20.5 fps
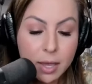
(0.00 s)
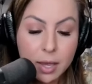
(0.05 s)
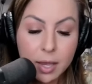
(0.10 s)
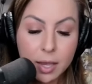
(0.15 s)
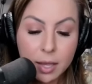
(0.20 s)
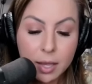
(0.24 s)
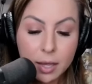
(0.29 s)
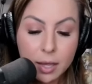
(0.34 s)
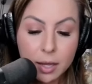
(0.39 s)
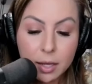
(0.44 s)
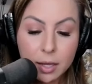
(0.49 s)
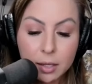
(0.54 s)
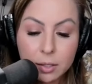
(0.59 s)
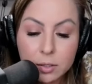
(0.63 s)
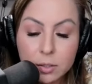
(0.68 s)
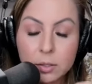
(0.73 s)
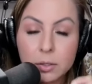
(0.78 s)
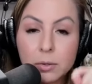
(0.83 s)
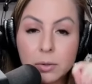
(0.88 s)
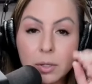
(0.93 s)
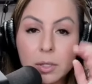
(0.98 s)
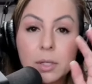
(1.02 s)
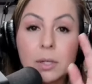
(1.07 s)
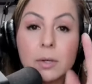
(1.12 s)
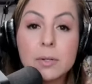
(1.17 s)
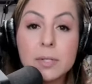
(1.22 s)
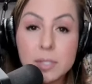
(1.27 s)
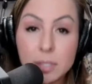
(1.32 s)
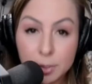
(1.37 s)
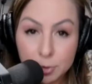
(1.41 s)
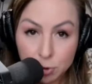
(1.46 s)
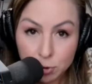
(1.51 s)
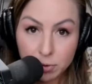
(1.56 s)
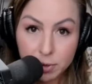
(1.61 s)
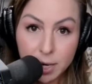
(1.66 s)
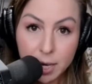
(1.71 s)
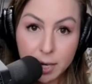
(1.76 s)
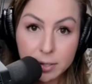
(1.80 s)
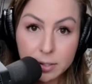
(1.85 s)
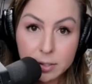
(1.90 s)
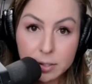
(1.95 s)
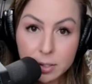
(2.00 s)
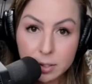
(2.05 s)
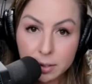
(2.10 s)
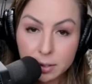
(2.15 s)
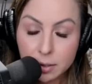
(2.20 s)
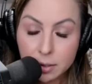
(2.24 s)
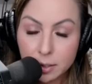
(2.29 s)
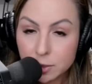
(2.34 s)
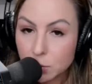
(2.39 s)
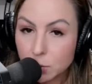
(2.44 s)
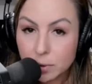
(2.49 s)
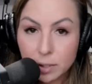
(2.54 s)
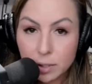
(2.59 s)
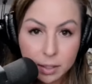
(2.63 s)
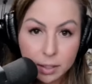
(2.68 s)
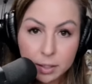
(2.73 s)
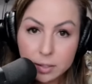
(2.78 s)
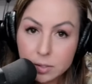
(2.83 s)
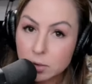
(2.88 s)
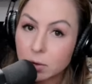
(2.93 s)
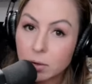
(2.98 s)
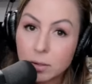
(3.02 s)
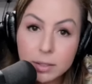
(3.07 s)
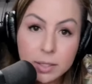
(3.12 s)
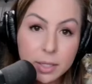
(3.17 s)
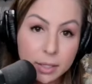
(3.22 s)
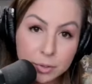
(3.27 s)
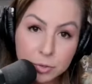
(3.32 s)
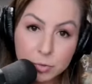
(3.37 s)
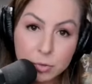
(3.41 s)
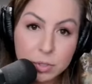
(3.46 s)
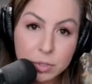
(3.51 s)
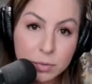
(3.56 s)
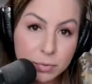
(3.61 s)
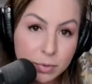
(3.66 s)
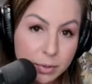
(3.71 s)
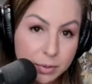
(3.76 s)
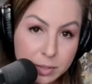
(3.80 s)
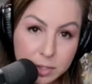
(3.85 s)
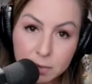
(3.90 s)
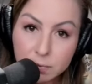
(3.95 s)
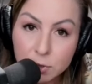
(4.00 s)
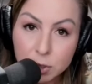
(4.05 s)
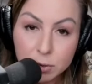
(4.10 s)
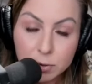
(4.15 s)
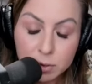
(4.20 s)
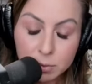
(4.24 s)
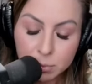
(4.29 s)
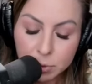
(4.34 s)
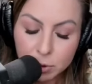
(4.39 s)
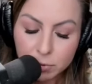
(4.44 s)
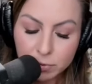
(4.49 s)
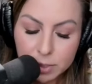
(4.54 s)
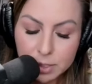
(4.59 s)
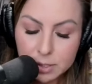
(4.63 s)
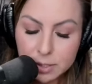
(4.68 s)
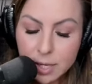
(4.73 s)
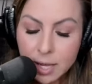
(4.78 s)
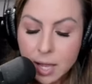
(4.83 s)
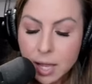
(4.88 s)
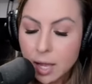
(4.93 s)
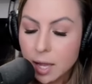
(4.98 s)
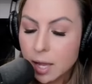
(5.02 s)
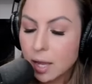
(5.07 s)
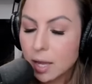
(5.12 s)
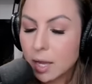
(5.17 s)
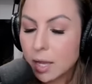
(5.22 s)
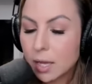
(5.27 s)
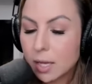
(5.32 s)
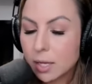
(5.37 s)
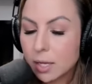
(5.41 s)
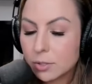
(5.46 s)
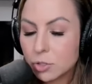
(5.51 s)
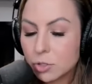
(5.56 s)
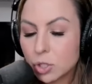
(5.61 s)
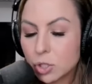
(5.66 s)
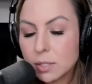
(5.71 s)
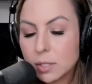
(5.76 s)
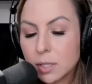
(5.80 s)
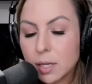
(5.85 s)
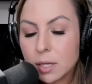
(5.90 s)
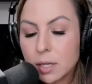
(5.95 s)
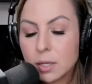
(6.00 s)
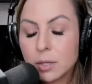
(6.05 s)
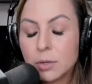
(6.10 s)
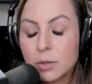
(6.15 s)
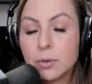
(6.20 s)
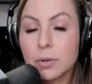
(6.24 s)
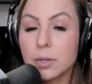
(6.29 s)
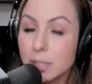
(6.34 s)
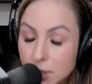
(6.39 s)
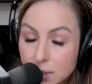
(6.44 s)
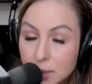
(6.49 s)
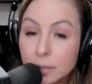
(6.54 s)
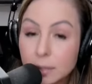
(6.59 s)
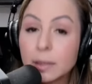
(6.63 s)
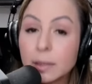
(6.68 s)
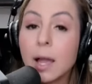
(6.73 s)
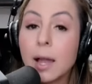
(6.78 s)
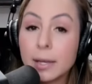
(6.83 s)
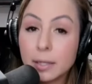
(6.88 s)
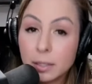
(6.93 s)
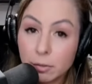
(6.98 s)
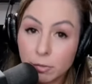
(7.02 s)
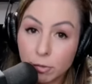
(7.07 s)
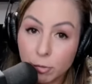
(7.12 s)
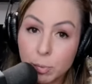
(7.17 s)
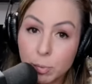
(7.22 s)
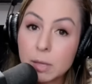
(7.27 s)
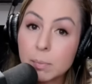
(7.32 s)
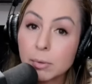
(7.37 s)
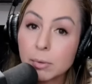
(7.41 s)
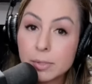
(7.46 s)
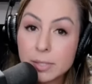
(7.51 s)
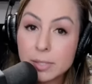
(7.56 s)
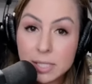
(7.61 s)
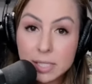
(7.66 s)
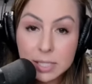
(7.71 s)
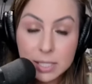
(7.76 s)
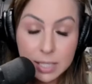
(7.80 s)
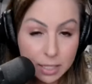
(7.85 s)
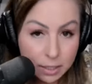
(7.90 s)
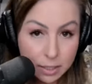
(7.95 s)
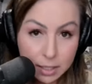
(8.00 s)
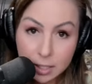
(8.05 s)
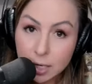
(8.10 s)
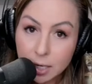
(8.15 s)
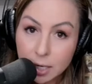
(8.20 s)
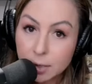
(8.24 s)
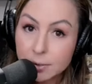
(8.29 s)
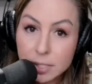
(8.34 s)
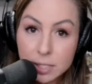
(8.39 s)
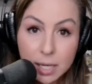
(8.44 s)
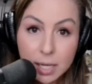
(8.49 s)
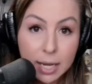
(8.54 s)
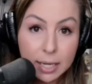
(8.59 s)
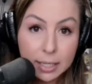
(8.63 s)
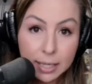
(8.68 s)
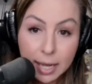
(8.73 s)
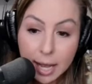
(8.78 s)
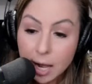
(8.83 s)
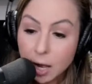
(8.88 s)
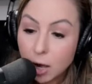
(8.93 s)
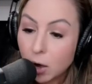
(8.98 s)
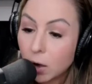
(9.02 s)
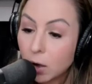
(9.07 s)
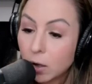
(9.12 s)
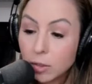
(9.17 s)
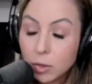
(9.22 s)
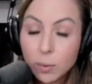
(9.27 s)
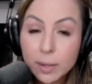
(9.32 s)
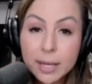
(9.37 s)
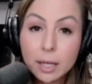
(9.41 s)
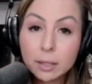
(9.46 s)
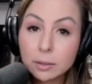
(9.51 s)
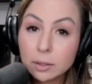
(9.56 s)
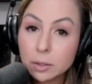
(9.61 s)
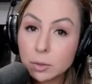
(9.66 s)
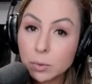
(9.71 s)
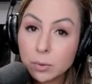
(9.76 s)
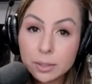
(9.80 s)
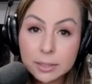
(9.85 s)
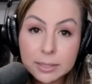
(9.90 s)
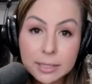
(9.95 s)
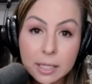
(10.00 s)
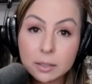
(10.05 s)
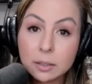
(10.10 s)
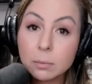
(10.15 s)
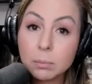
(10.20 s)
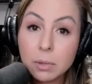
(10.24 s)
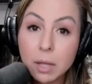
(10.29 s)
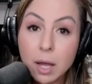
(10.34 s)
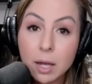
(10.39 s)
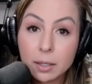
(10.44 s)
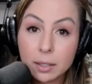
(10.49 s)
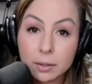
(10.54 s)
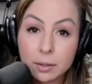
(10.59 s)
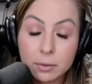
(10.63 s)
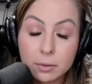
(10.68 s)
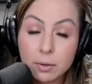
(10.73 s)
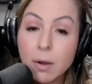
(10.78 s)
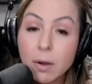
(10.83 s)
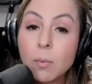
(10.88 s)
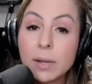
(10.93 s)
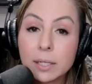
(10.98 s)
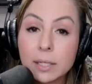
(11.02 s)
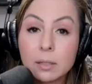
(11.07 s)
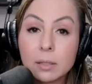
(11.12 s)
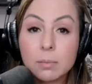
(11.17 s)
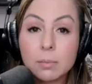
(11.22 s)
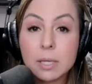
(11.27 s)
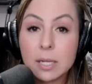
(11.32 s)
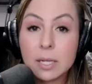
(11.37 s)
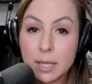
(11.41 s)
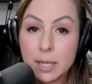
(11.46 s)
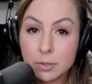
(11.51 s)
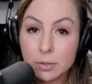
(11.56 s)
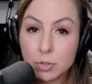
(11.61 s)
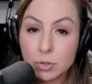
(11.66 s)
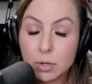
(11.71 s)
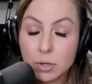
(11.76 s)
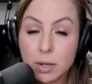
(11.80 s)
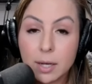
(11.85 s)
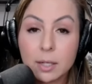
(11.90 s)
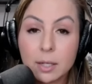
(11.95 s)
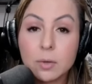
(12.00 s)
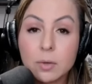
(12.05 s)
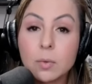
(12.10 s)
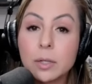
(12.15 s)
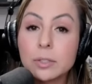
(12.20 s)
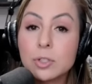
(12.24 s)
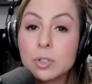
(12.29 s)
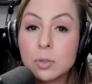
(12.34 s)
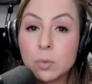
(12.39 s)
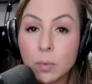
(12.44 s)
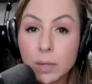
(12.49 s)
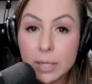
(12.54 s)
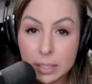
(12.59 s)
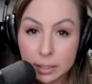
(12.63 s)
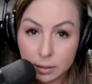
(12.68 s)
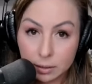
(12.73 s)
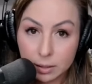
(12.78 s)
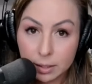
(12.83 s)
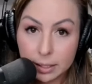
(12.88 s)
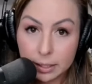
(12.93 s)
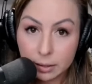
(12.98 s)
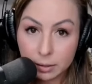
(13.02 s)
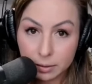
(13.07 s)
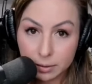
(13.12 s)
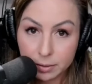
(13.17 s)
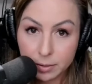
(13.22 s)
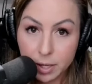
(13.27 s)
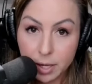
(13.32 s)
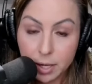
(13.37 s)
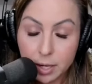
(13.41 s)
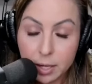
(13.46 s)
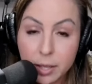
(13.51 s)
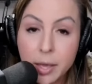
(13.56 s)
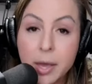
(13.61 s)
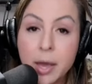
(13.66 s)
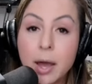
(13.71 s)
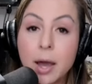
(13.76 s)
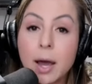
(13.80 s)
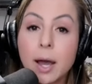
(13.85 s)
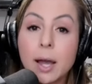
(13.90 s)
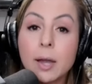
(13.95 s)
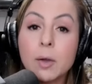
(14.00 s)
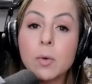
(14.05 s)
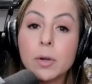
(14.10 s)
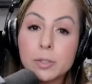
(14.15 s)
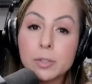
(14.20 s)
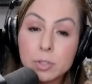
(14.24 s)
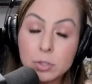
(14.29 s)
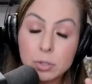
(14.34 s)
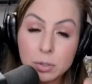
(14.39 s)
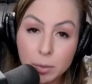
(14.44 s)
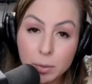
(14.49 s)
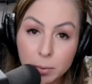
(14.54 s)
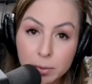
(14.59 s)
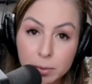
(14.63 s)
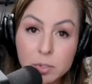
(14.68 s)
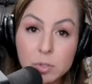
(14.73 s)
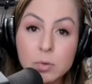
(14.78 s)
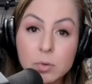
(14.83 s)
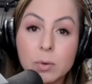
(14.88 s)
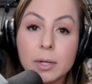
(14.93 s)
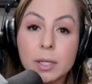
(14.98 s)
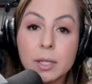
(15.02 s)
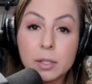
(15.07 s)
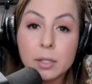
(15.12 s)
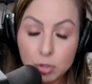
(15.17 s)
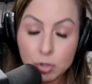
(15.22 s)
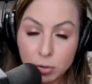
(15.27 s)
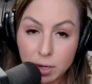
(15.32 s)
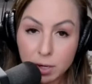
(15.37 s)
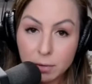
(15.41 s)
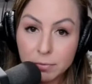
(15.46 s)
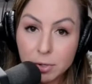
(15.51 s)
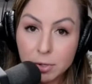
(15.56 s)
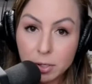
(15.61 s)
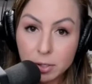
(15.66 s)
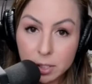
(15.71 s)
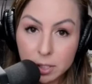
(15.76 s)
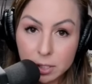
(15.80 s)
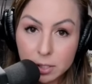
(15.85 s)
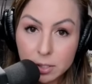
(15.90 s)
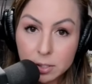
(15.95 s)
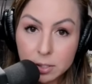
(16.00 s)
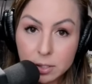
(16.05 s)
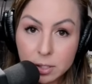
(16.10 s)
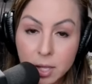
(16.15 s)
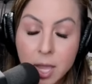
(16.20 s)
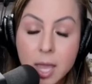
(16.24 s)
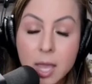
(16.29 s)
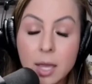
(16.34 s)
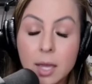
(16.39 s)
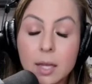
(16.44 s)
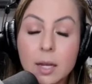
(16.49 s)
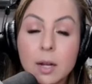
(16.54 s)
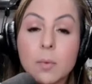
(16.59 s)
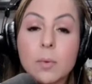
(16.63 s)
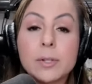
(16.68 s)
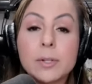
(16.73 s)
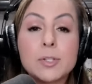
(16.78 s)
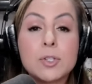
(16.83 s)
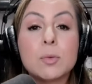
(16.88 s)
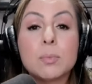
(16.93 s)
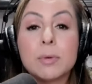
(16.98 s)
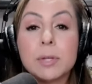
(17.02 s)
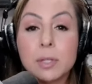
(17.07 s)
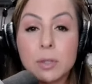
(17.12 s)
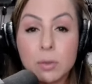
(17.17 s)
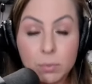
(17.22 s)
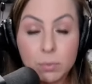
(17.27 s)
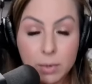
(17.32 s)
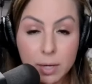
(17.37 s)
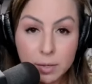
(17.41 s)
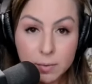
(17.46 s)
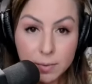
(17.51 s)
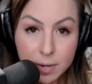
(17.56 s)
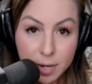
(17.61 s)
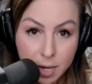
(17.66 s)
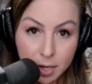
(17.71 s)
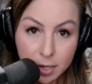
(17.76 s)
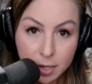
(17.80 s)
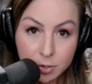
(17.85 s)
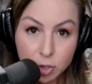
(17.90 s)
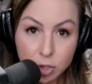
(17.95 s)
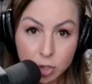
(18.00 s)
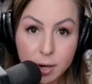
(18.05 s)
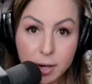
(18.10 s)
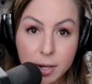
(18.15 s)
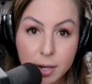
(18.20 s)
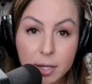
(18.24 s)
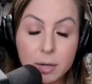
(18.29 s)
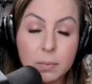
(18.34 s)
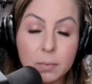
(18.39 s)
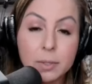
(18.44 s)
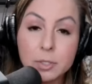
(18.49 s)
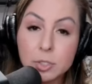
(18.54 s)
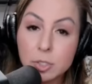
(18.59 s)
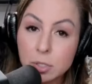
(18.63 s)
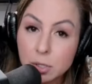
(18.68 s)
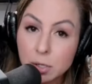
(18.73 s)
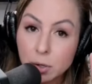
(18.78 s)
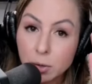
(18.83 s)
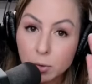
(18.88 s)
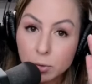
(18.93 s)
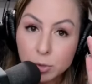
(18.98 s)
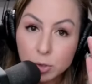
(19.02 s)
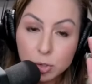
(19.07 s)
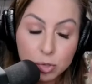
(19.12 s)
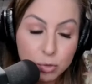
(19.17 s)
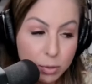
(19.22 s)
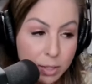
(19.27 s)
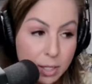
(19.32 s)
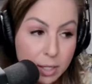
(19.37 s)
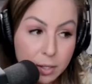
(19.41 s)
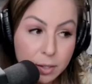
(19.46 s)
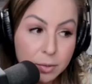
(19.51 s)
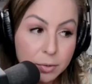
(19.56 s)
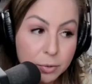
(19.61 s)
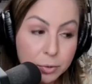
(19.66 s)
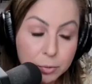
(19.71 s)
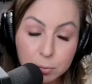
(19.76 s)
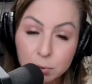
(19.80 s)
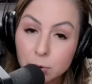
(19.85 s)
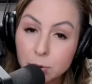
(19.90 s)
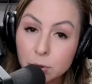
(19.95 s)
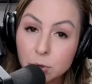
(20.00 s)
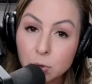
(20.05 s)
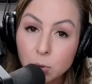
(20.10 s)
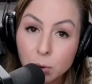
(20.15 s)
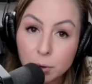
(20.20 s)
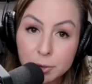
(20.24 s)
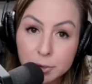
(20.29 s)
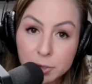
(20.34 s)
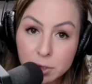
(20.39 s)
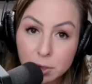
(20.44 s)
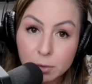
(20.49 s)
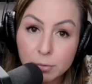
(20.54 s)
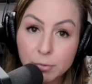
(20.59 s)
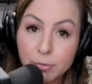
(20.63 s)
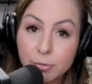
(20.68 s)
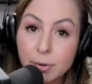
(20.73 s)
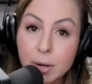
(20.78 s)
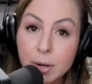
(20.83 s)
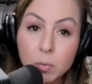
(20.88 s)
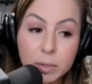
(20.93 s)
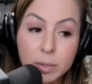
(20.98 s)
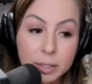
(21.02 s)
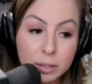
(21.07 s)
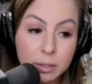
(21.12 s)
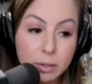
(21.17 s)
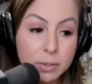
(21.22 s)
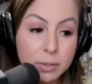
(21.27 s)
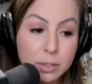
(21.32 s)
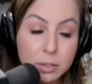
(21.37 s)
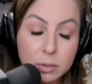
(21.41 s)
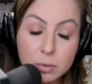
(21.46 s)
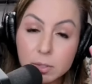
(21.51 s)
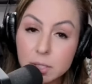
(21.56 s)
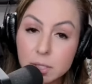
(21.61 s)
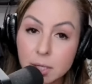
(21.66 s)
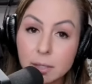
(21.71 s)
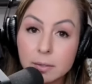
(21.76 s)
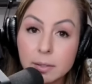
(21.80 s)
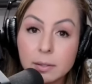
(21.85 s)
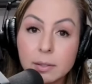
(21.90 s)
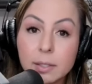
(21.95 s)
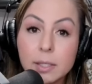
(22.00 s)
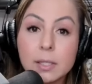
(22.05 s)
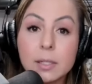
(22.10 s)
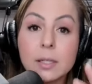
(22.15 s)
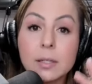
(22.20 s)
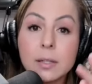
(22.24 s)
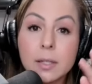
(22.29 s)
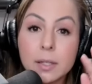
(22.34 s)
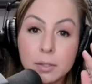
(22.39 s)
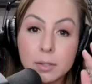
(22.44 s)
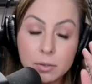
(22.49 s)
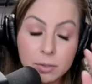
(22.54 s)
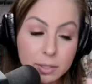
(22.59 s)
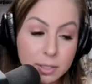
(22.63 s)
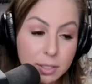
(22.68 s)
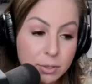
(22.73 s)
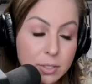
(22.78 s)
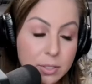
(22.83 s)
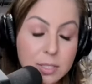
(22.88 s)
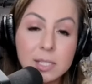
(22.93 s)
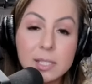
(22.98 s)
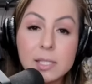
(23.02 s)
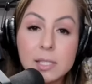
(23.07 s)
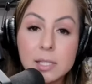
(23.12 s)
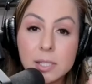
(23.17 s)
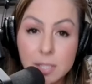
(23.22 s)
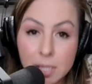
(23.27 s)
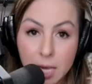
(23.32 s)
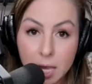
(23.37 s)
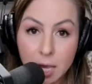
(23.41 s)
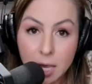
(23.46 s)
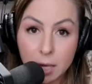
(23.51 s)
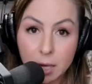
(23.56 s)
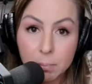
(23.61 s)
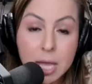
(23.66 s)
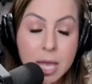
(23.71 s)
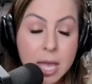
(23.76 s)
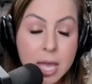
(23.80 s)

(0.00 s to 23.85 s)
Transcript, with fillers: and you're going to go to Central Casting. And that's where they cast all the extras for all the T V shows and movies. And she's like, you're going to see a line of people standing outside all the way out the door down the block. And they're all waiting to be an extra. I don't want you to wait in line. Okay. I mm-hmm. want you to go to the store, get a tray of cookies. And I want you to bring your Raiderette headshot. And I want you to go straight through the doors to the front window. And you tell the lady that you're here to see Sam.